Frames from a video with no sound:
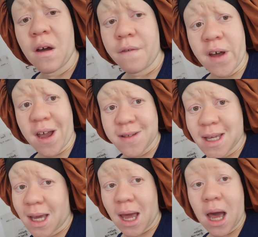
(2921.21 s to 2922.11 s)
5
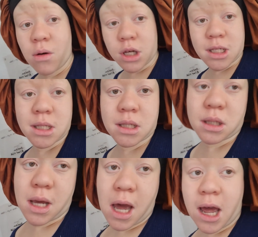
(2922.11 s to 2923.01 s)
to 8 hours.
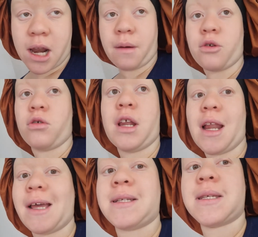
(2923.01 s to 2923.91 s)
And I'm not going to
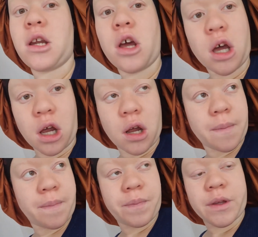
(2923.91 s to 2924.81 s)
lie, it doesn't hurt.
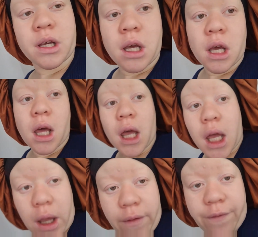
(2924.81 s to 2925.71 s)

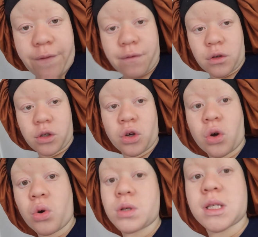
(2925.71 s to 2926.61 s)
If your
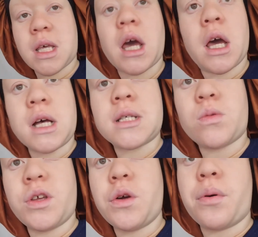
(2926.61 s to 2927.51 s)
corset hurts
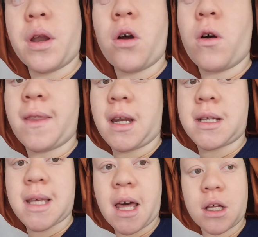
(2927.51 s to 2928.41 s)
when you put it on, then
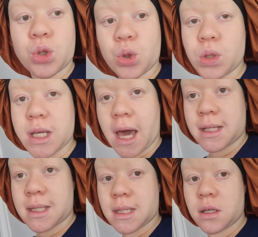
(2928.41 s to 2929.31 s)
it's either too
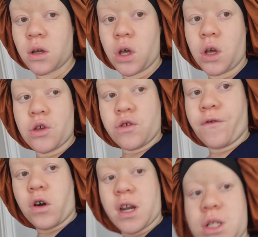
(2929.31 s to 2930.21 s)
tight,
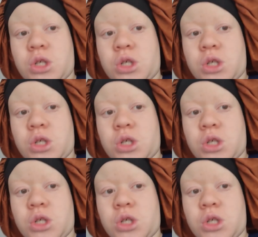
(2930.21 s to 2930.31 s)
you've got it